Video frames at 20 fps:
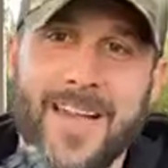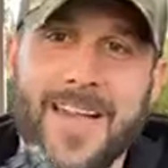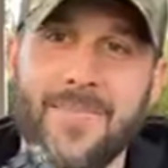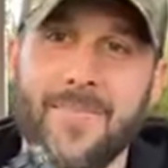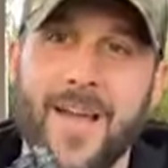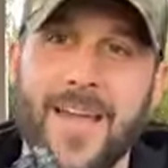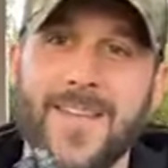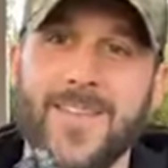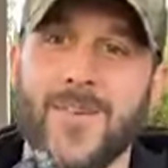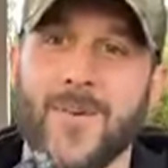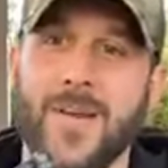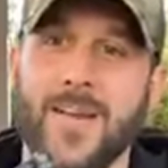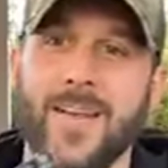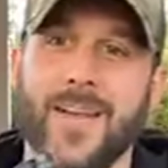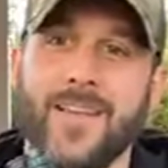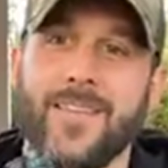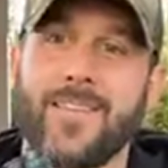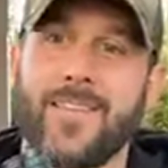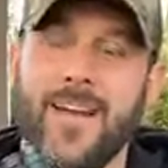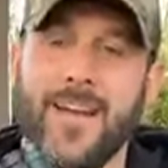I'm glad Mike
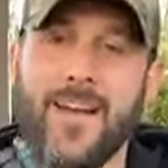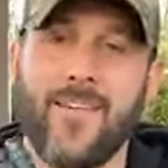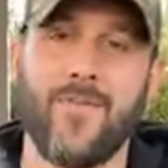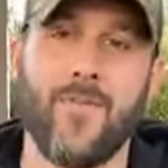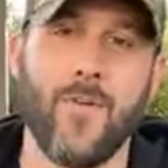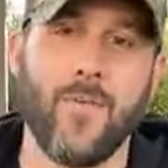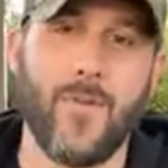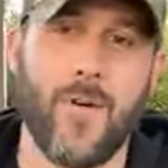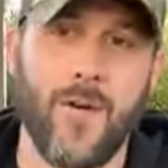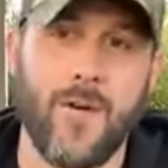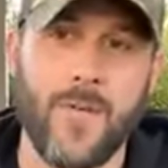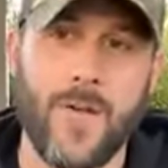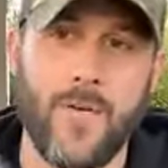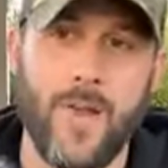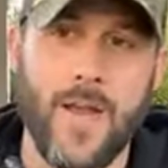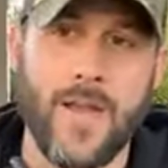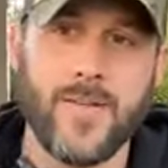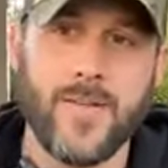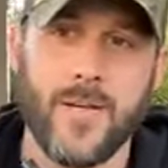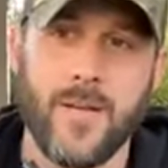joined us. Uh, former
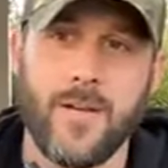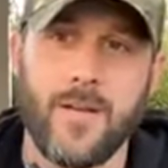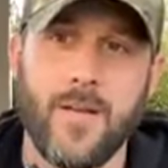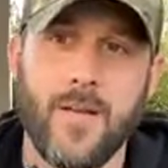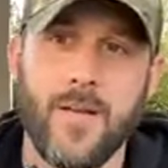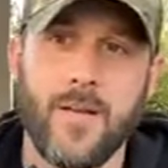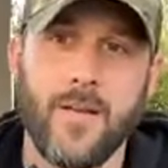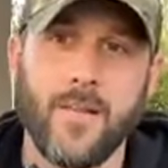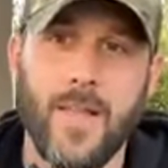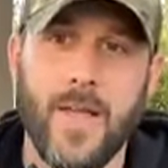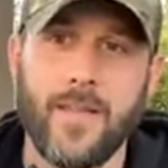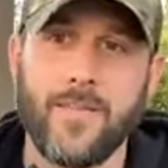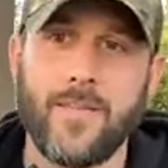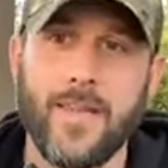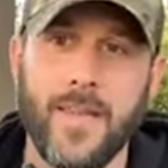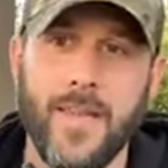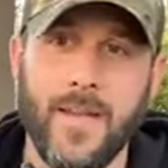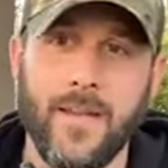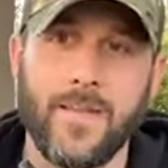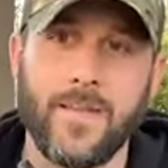Army Ranger
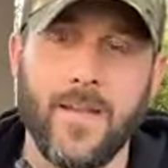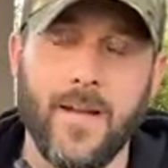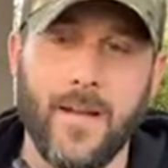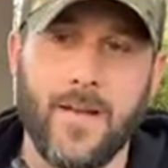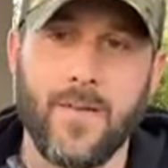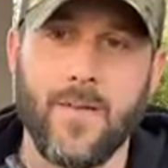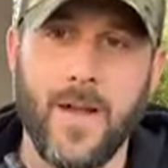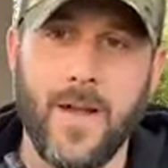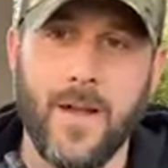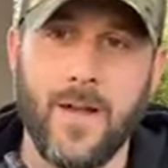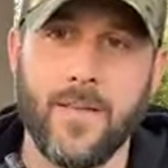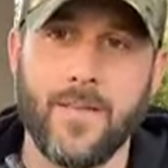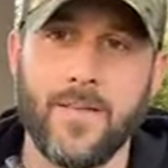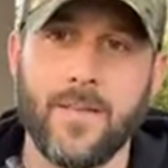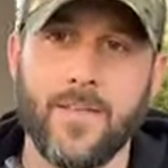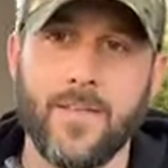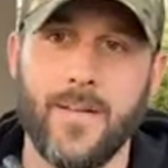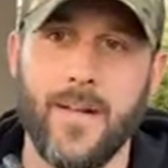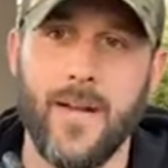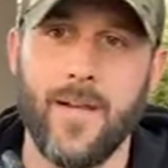likes to eat
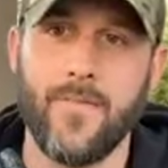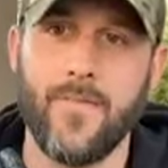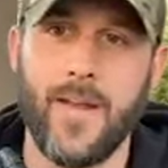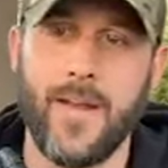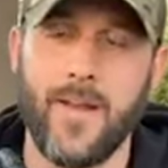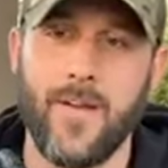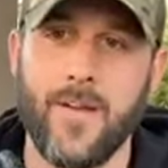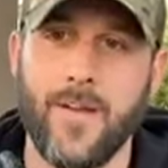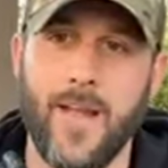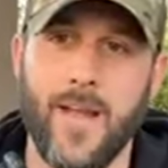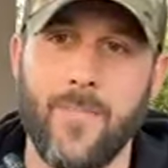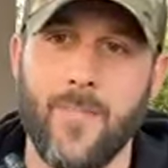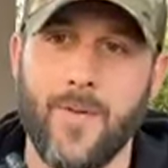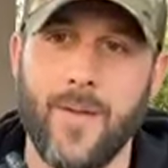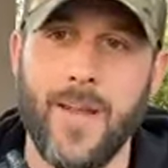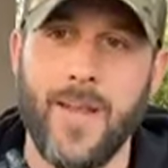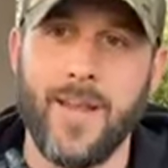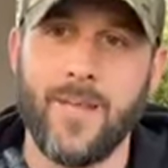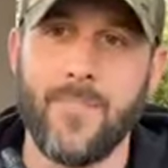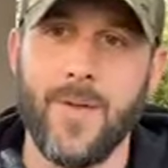crayons and stuff. I know you're not a
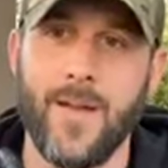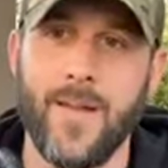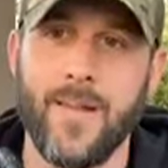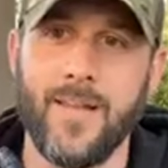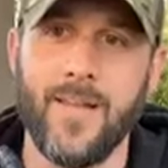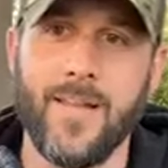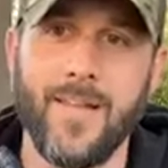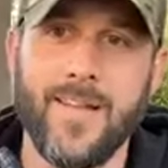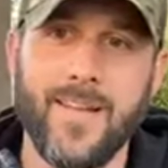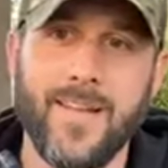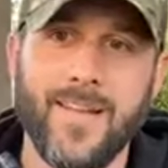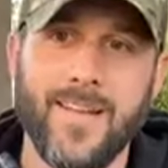Marine, but